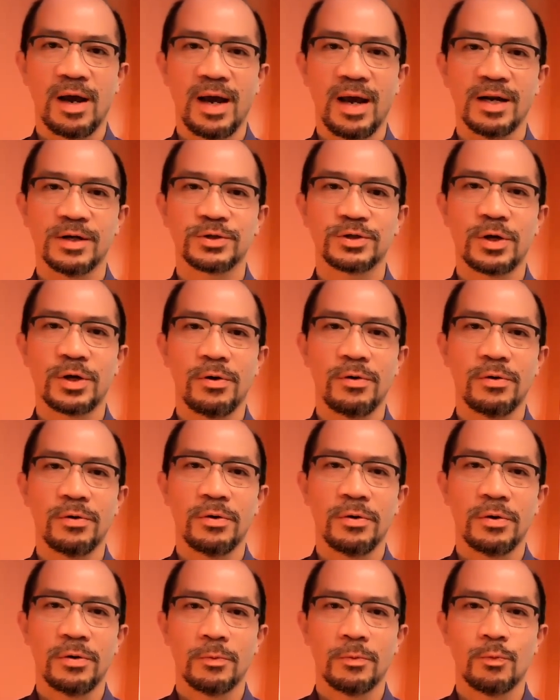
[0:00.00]
And
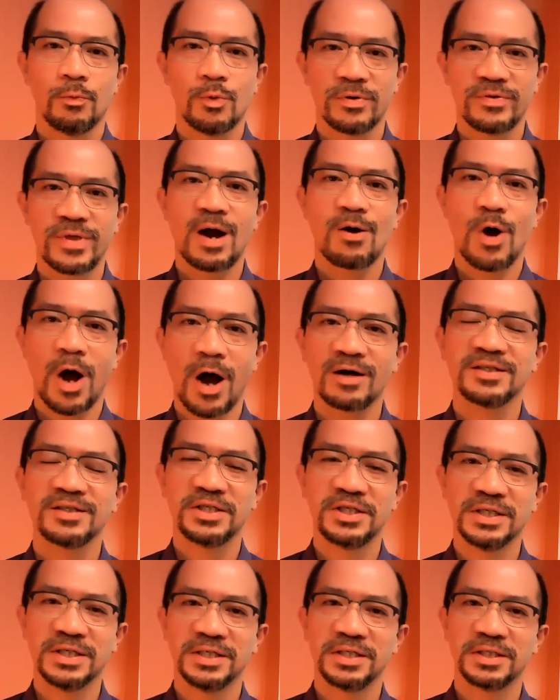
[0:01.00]
so without
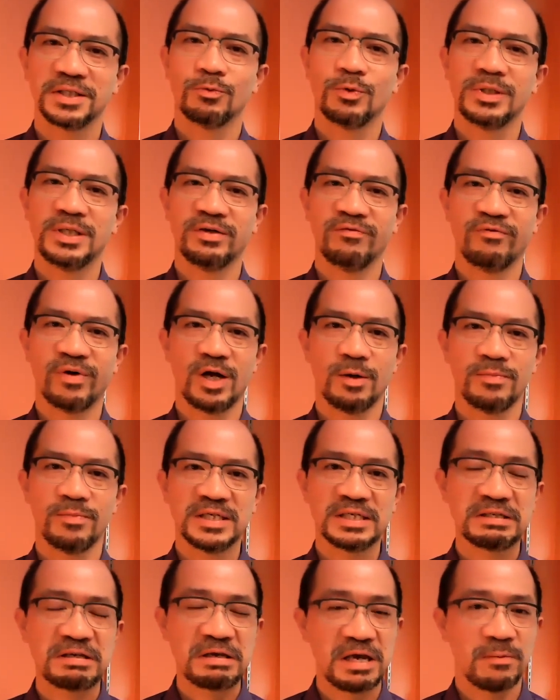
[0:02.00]
oxygen, we develop
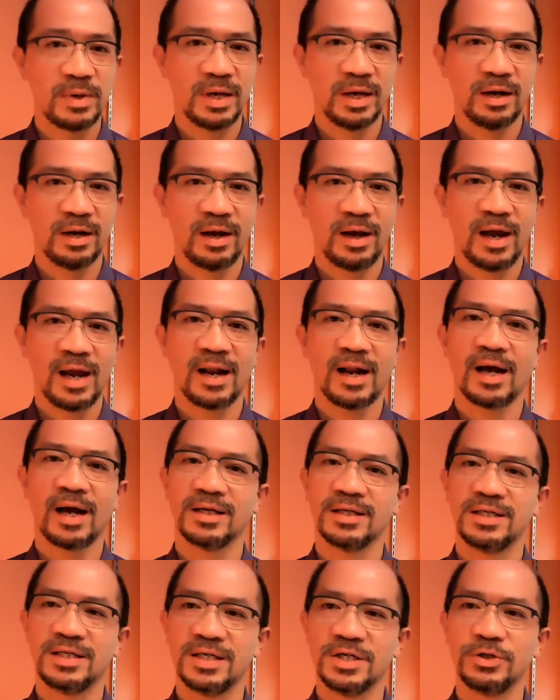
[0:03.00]
ischemia and
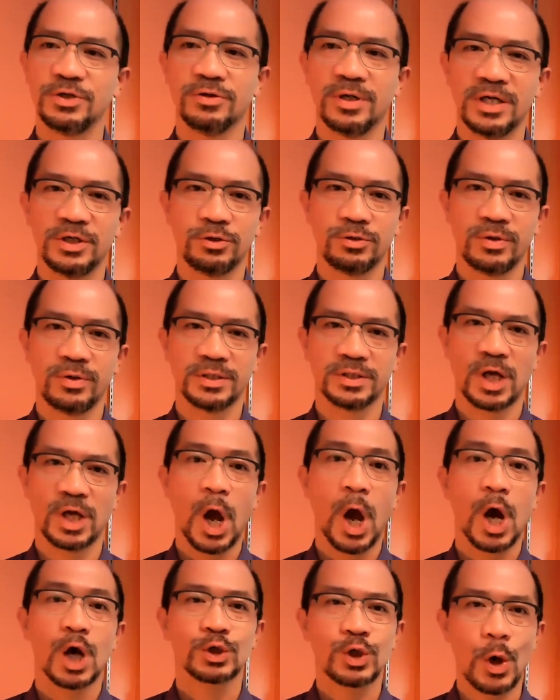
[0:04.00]
other tissue injuries.
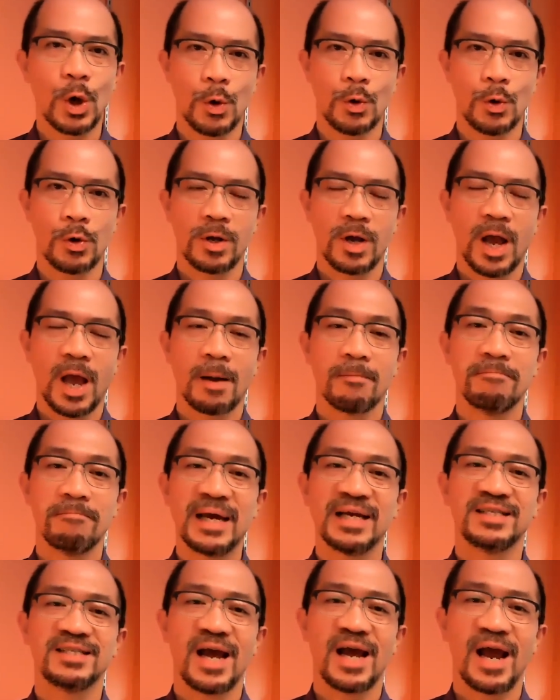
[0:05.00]
So
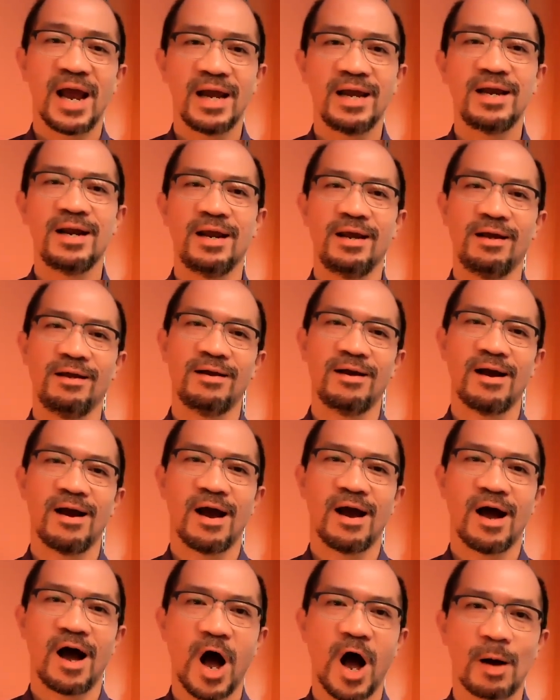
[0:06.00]
maintaining
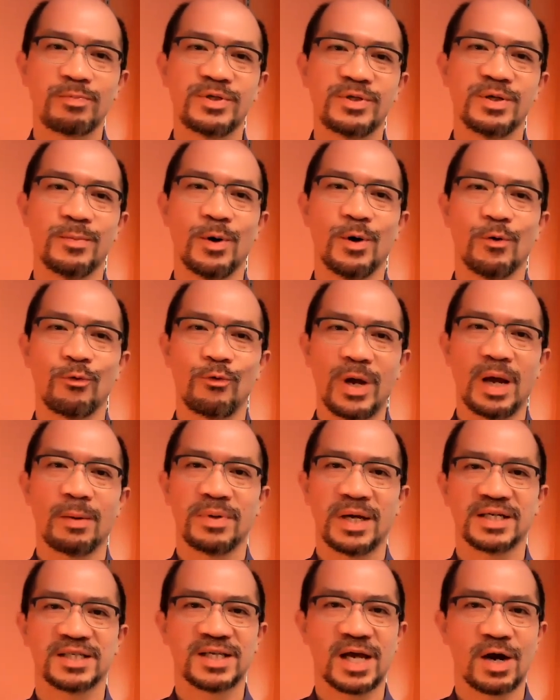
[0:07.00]
optimal red
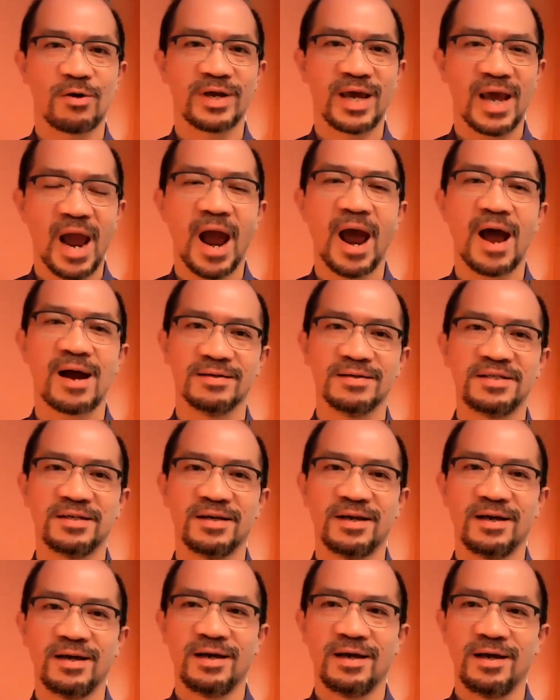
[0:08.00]
blood cell
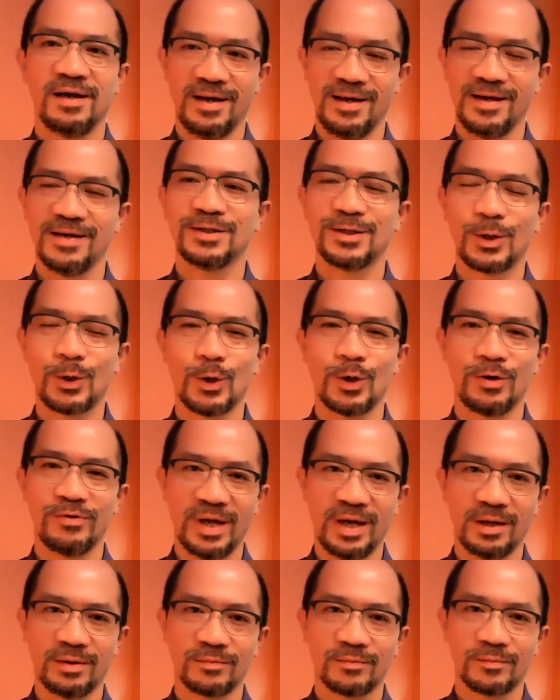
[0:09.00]
count, it's a good
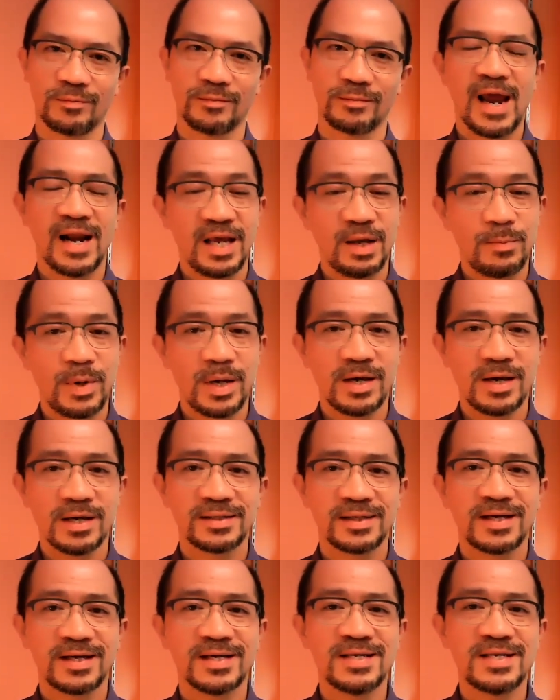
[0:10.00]
thing. Anemia
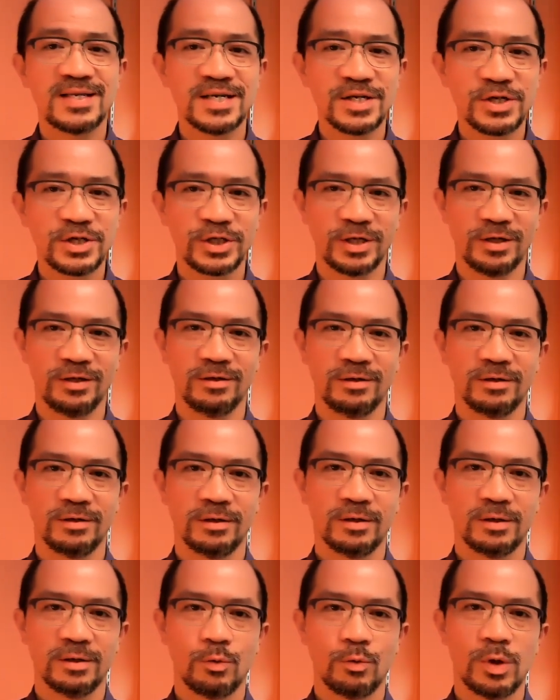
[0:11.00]
is a condition
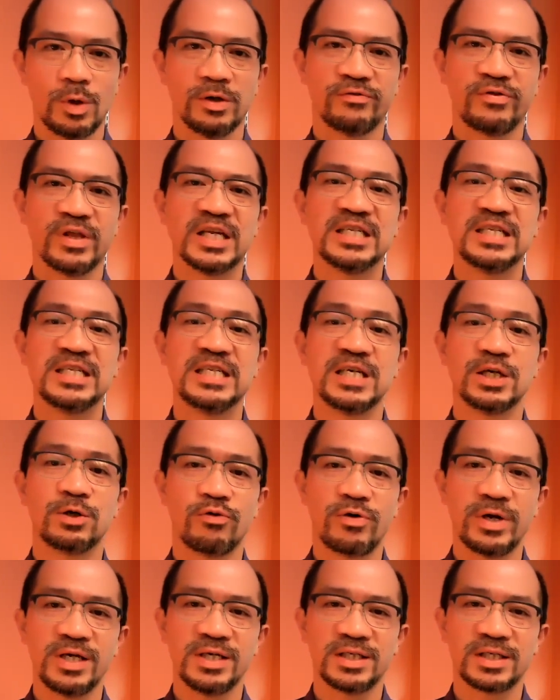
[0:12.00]
with
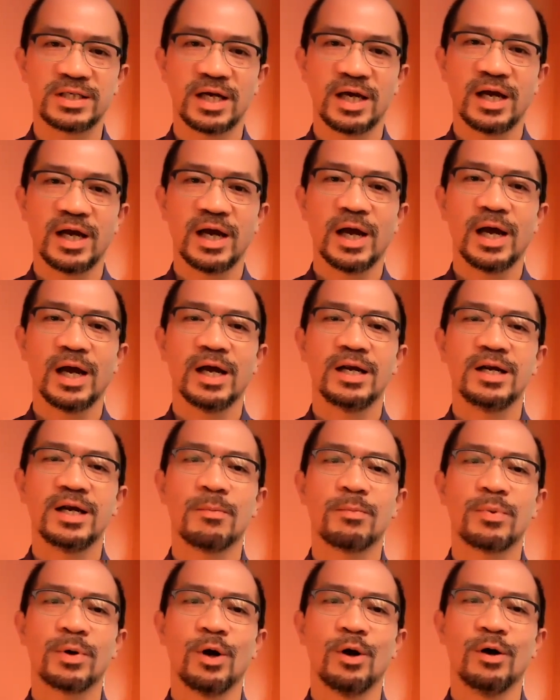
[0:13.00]
decreased
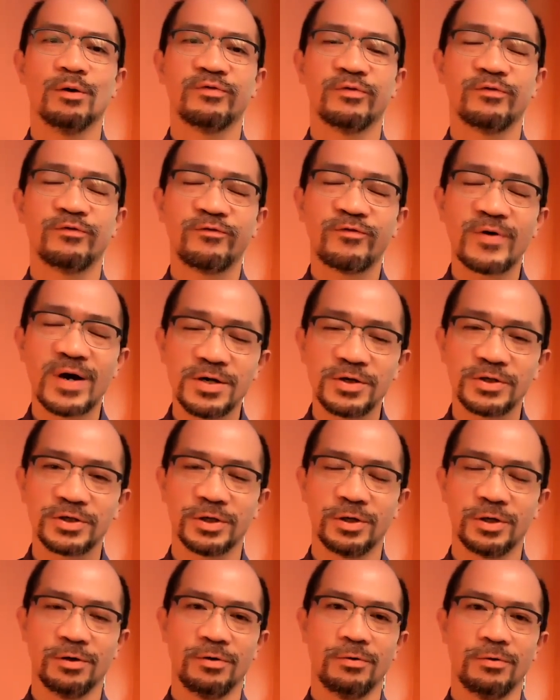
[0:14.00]
number of
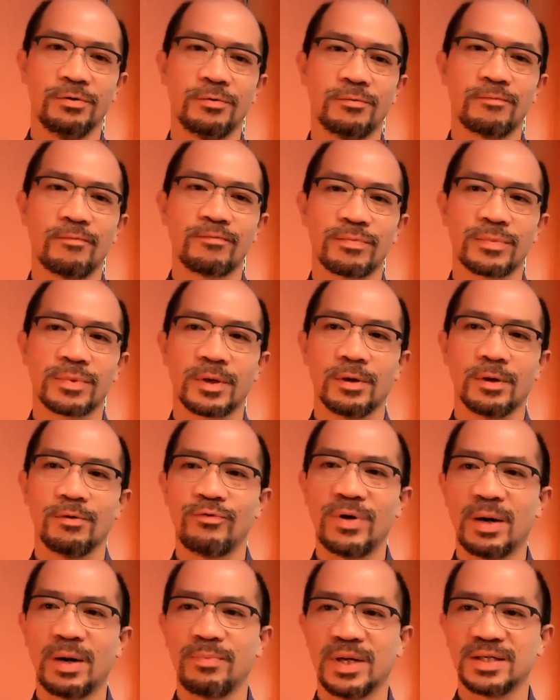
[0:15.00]
functional
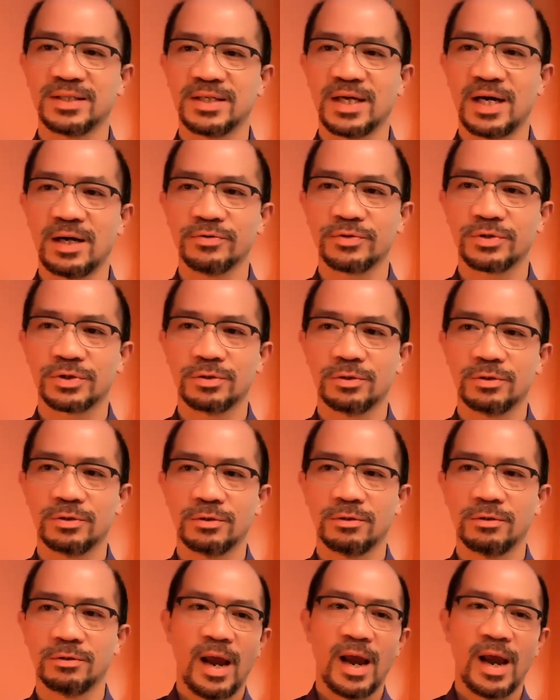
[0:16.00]
red blood cells.
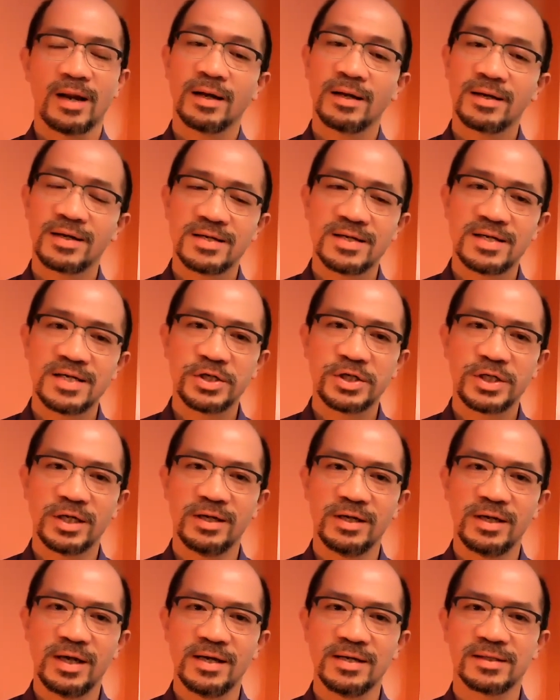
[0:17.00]
Another
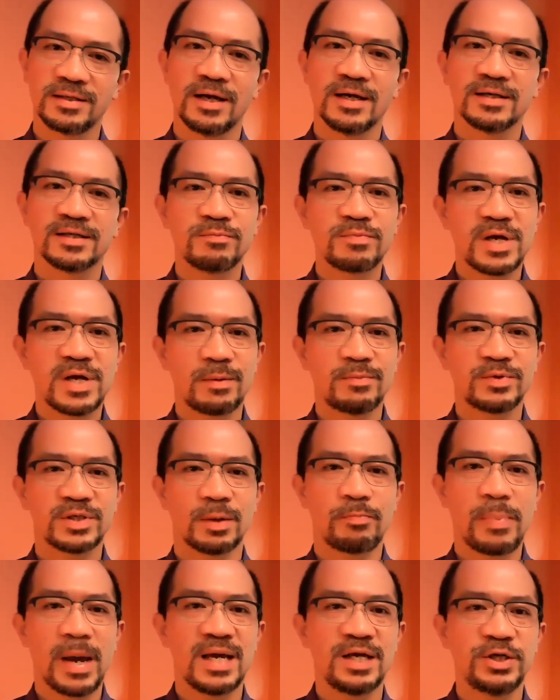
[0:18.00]
condition is sometimes
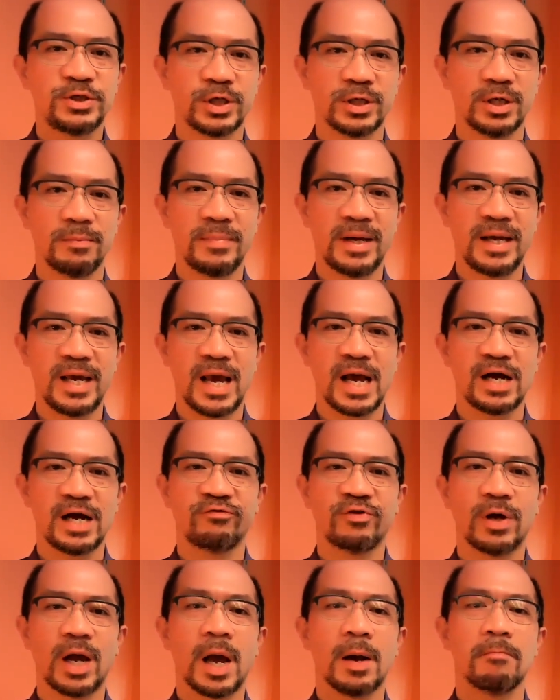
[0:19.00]
a patient may
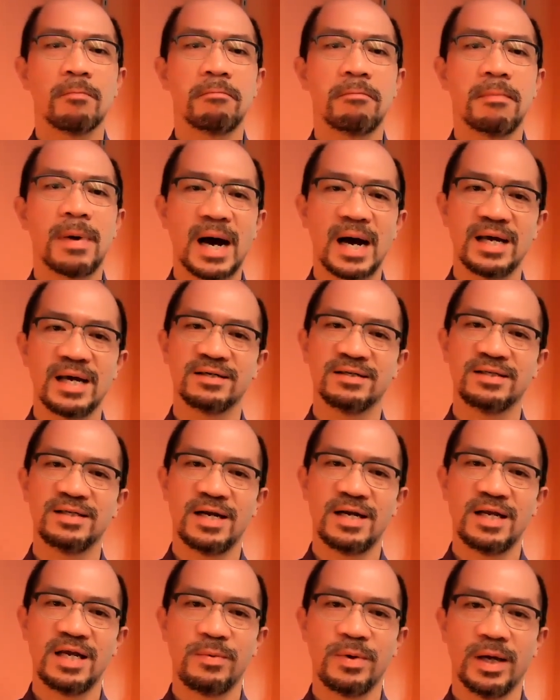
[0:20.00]
have mild
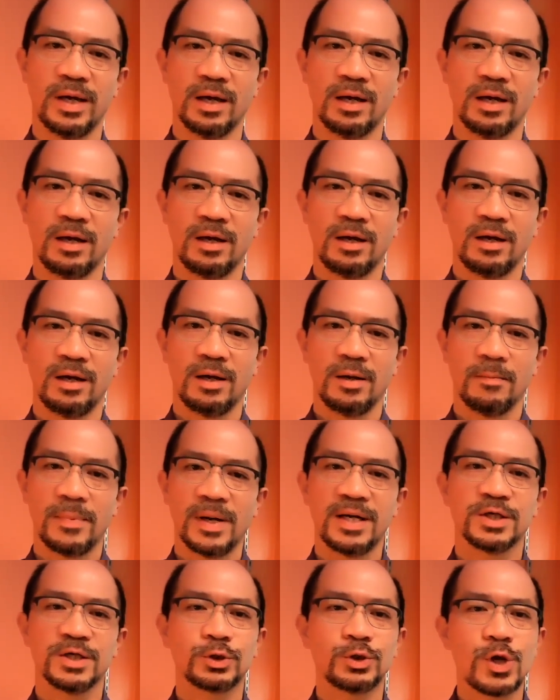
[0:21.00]
anemia,
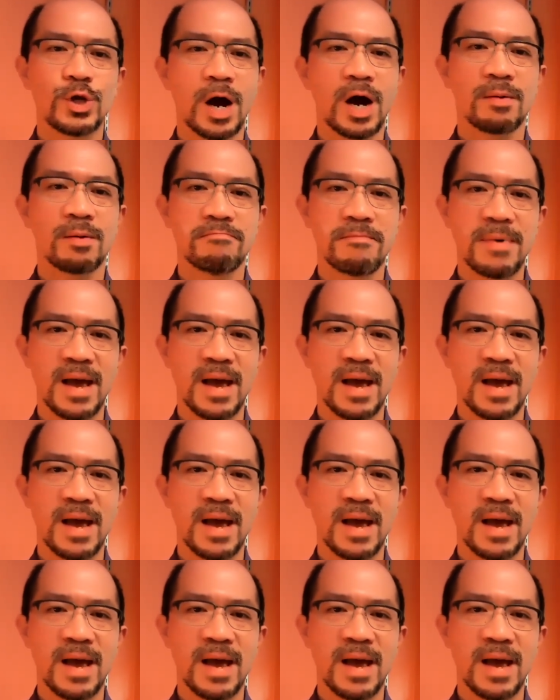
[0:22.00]
but it's not